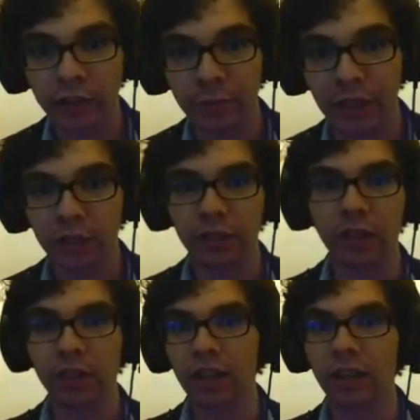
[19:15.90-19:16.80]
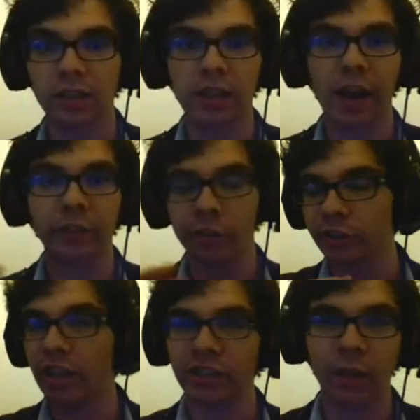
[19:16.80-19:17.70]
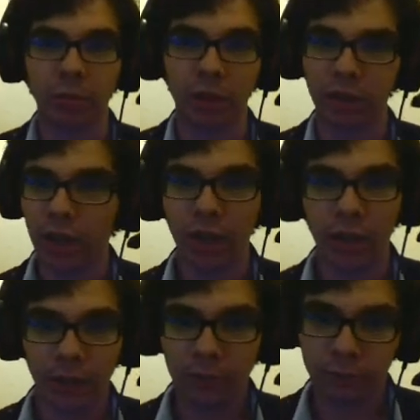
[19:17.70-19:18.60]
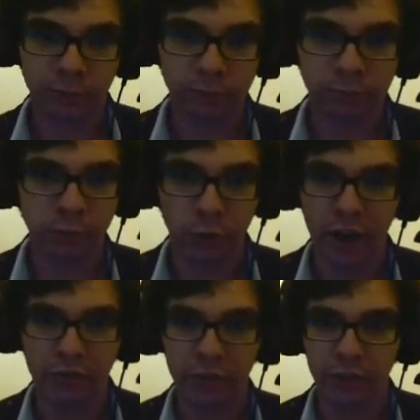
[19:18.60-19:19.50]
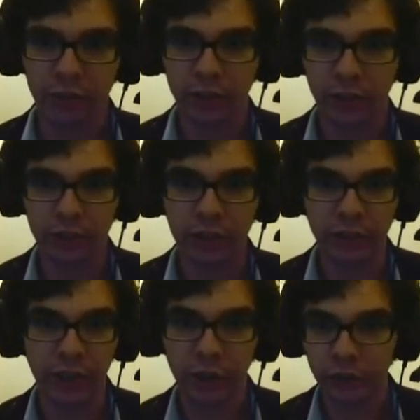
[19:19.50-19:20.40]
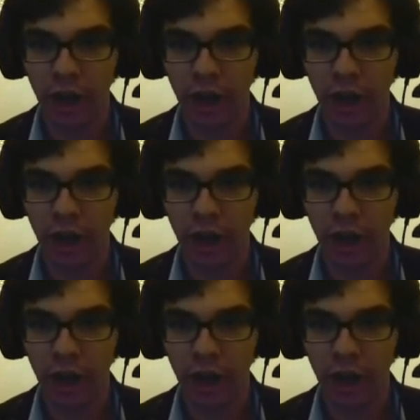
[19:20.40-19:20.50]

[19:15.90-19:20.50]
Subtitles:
of the build, and then the inside just stays empty forever until the end